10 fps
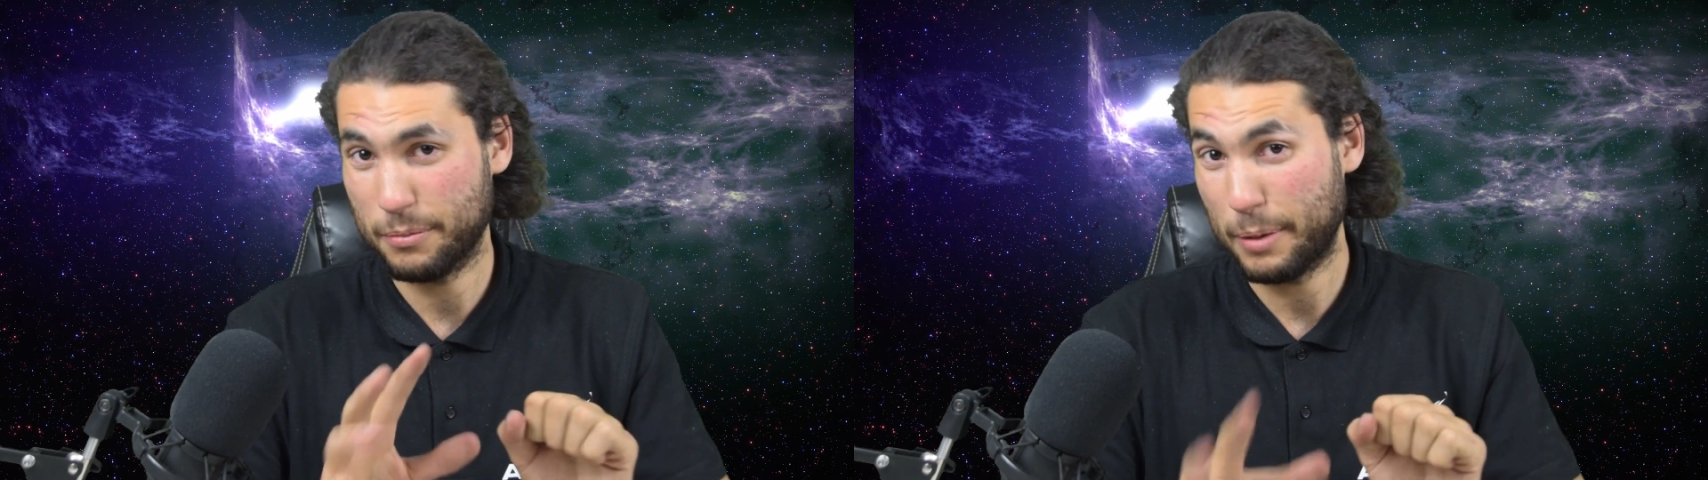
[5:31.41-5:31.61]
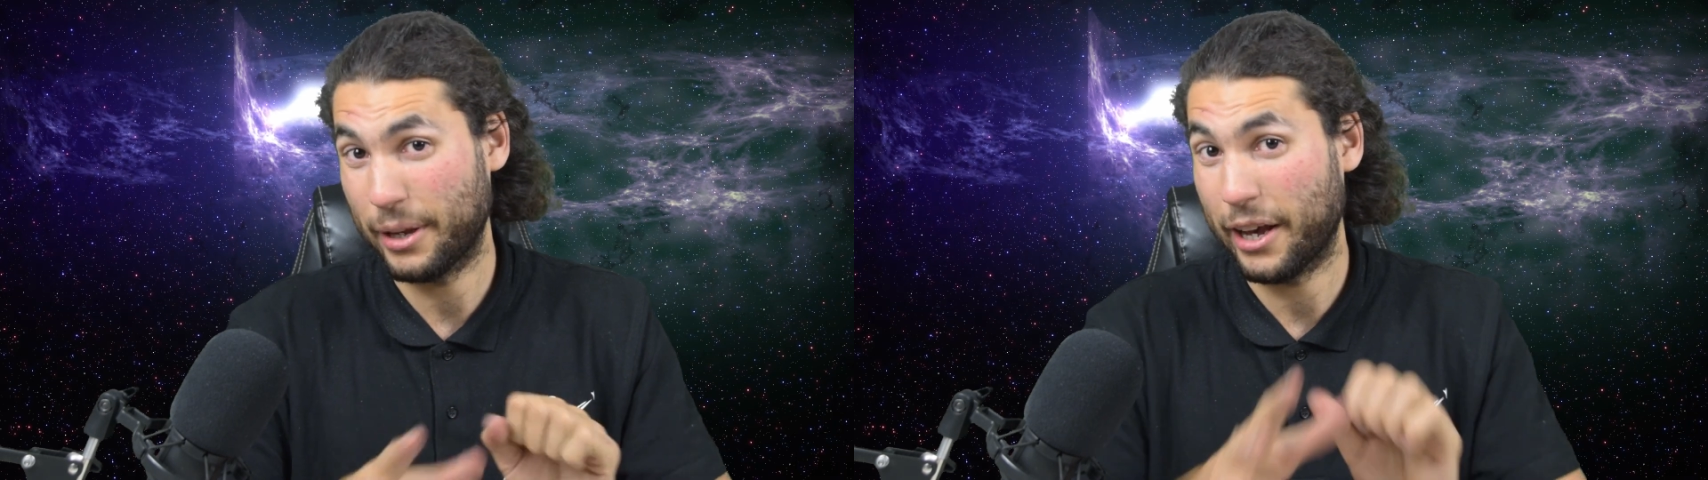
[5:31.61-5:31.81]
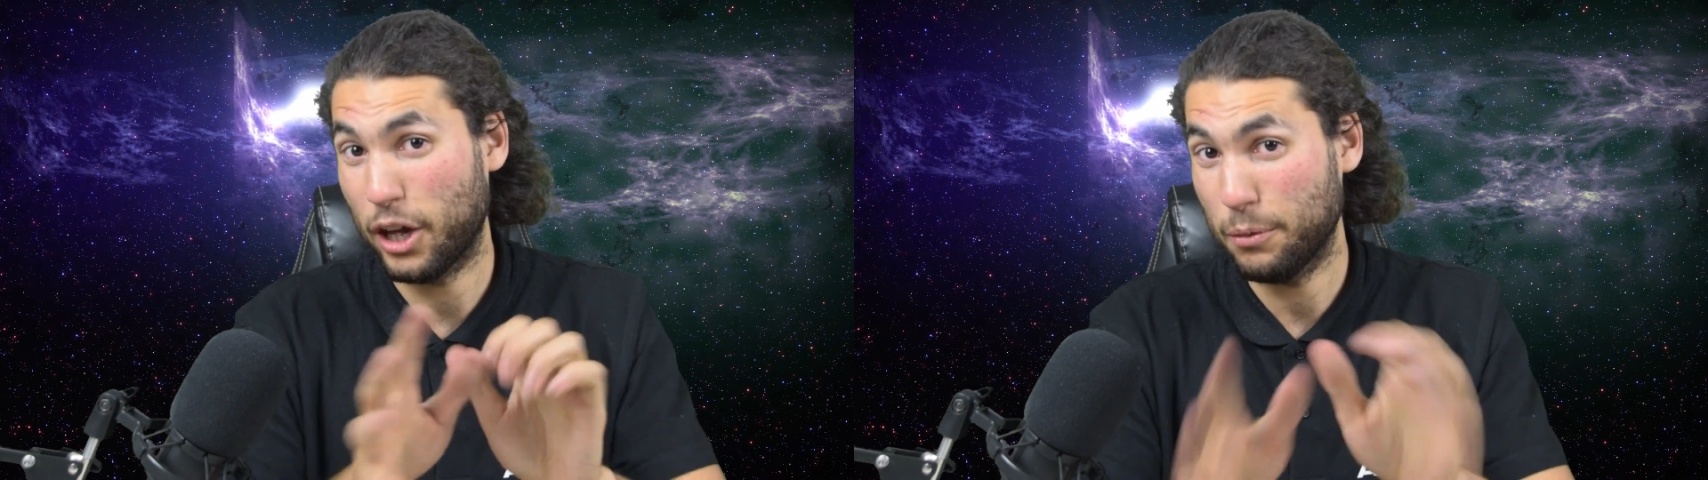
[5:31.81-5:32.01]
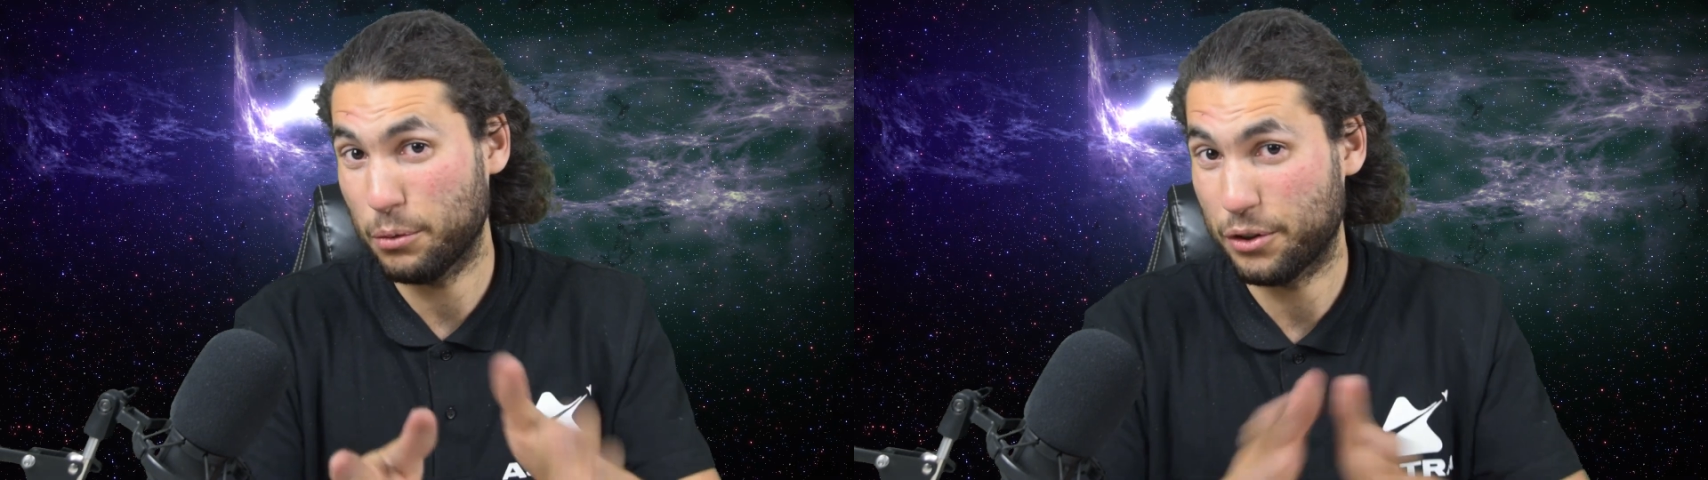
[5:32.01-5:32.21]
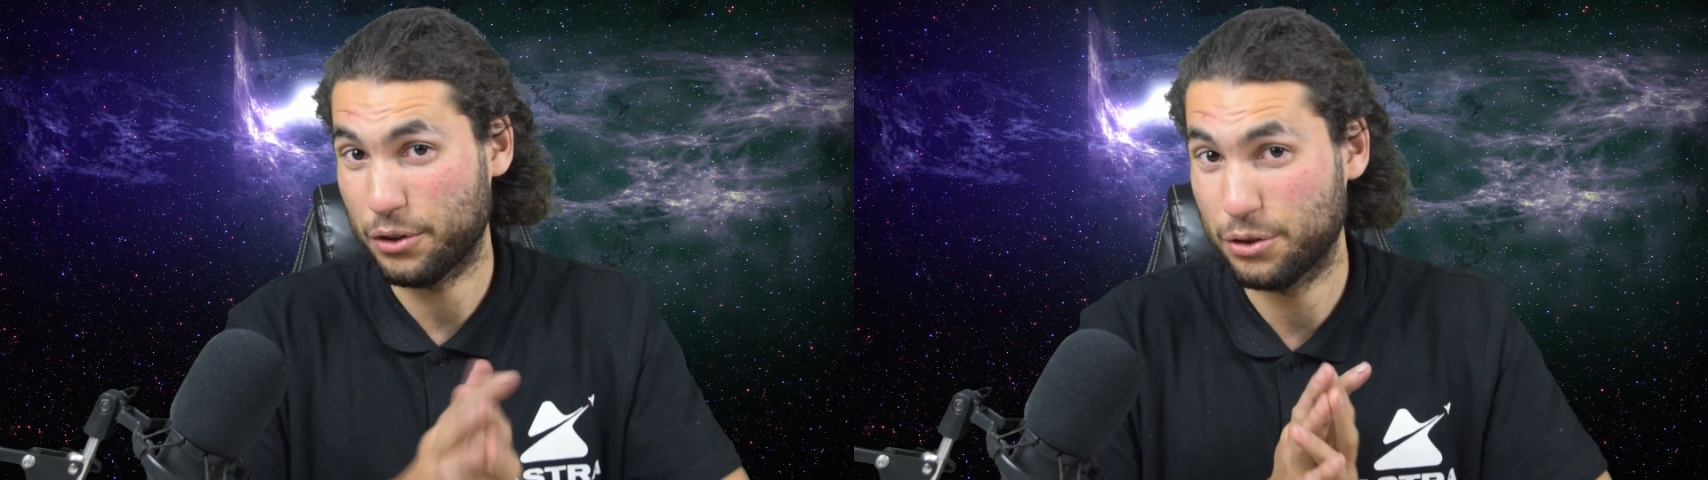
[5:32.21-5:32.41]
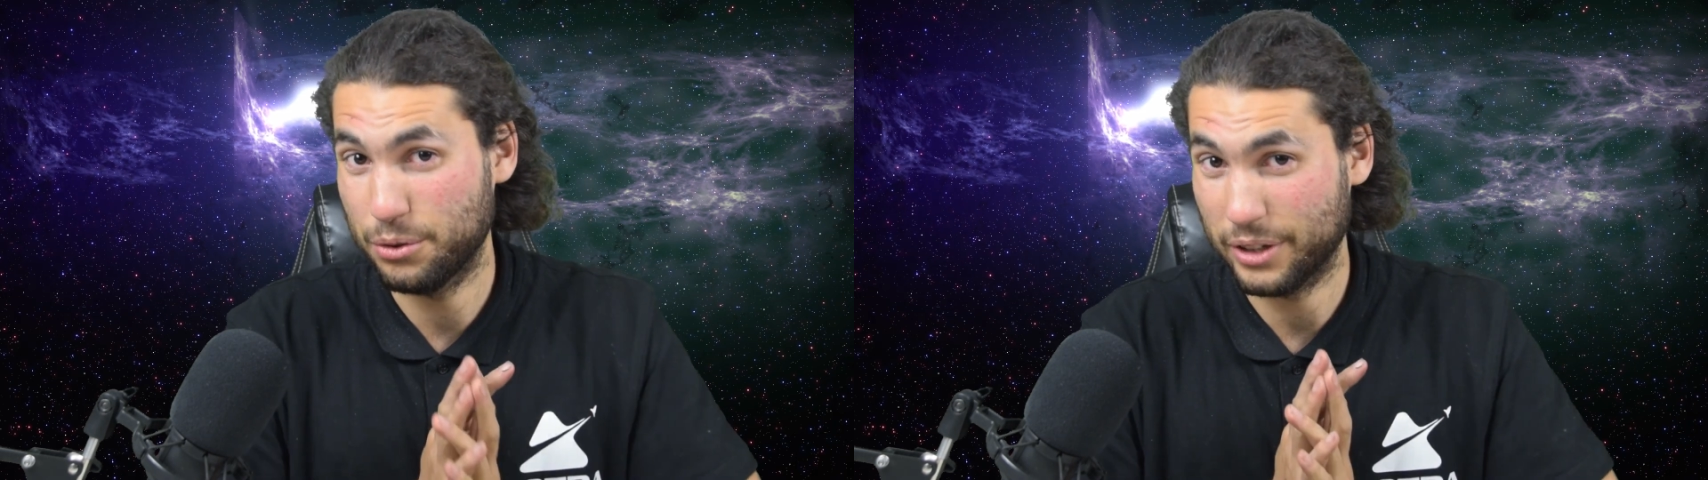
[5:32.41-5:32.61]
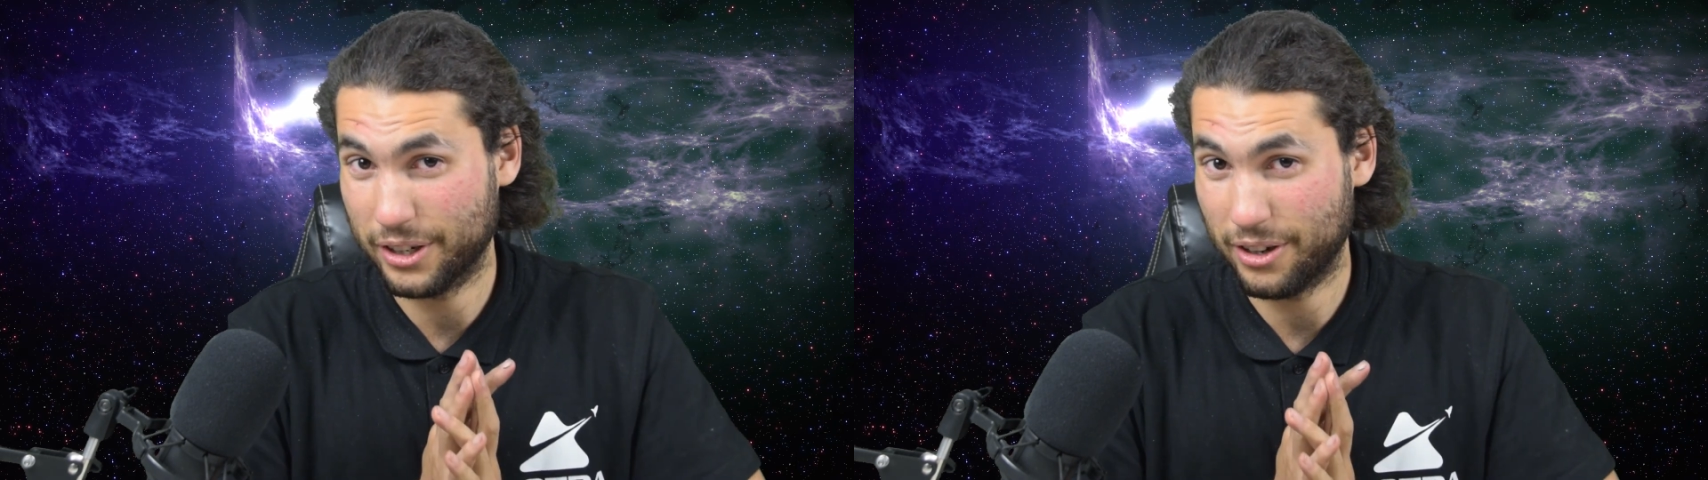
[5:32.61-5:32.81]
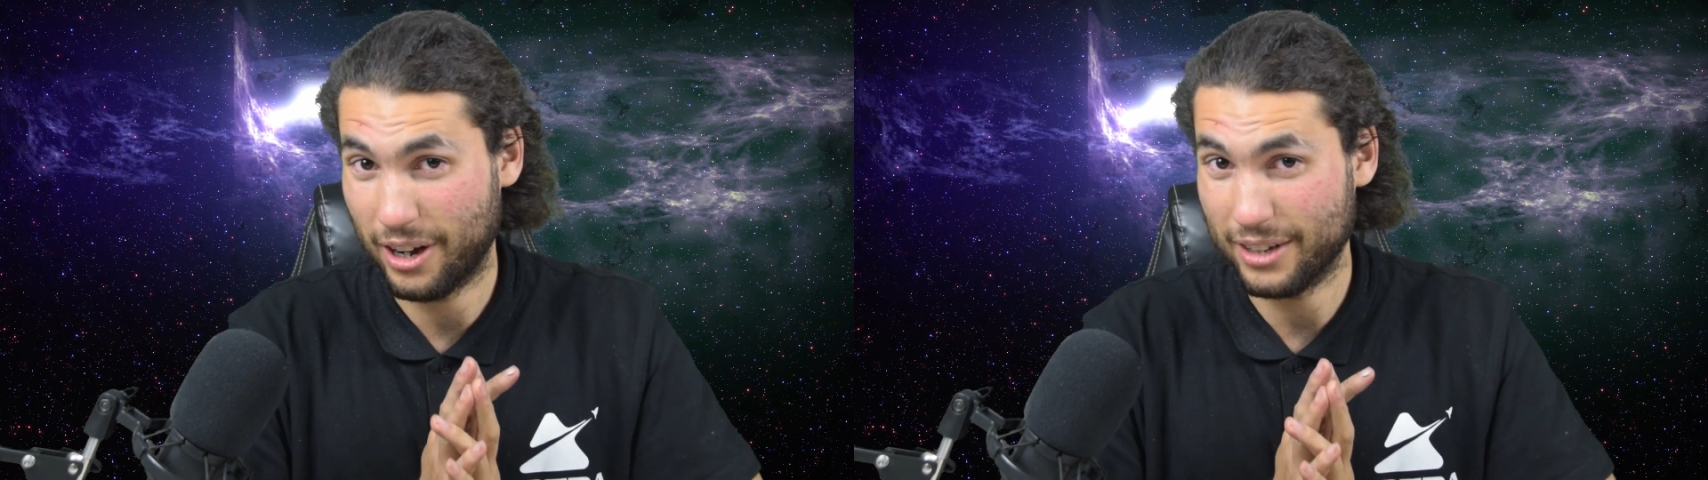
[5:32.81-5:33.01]
maybe help with your tooling
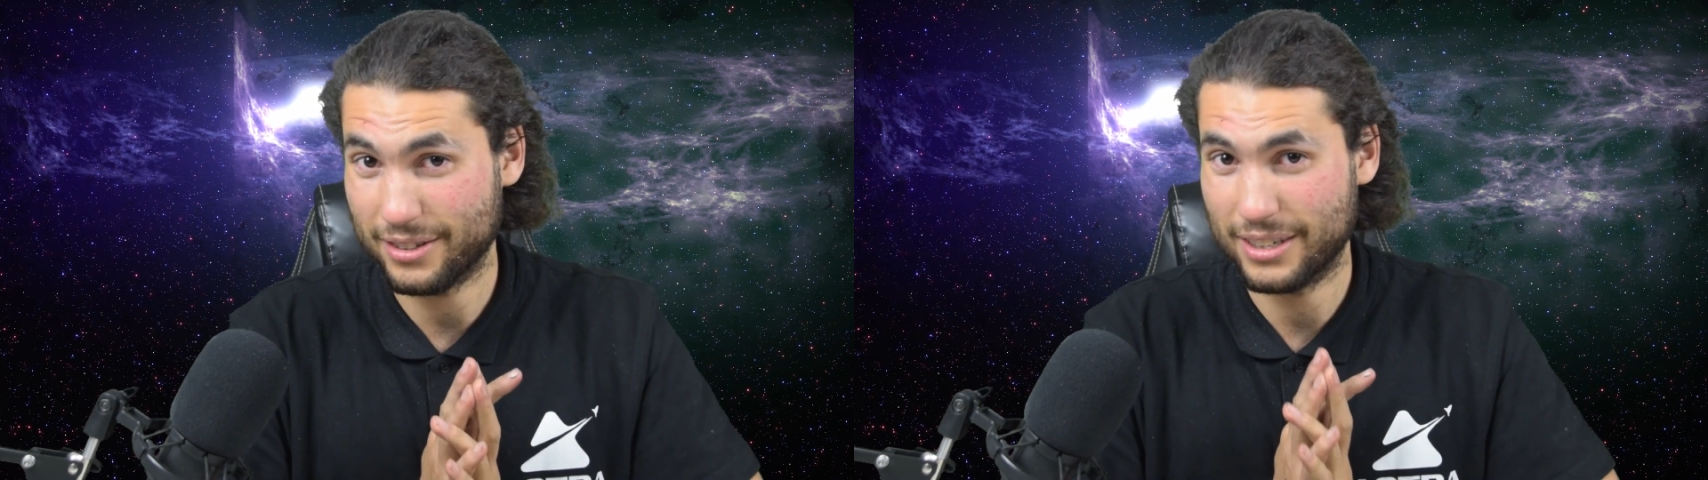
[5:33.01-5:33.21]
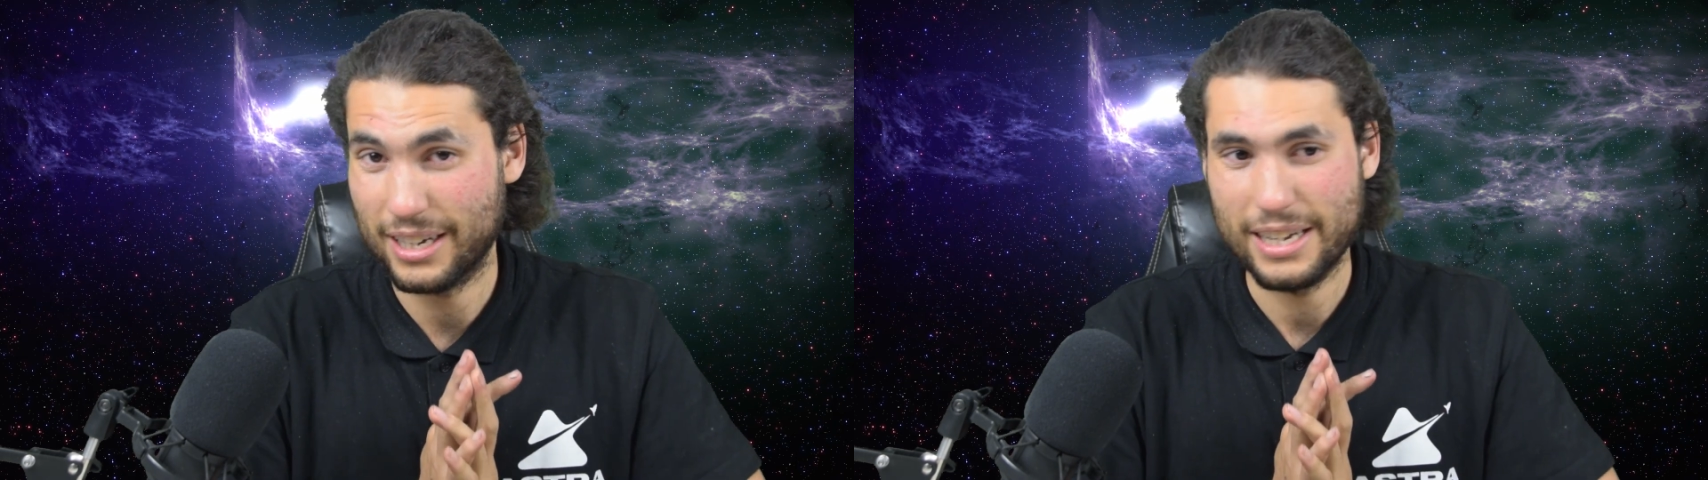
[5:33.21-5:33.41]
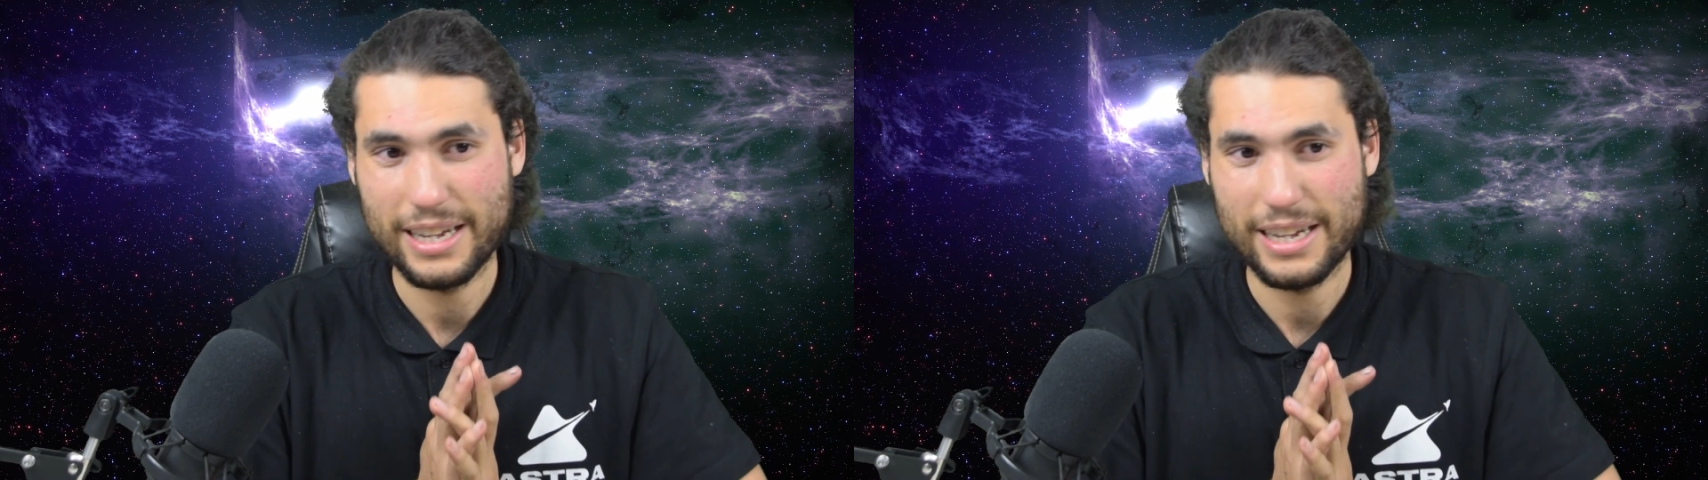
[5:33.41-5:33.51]
cost,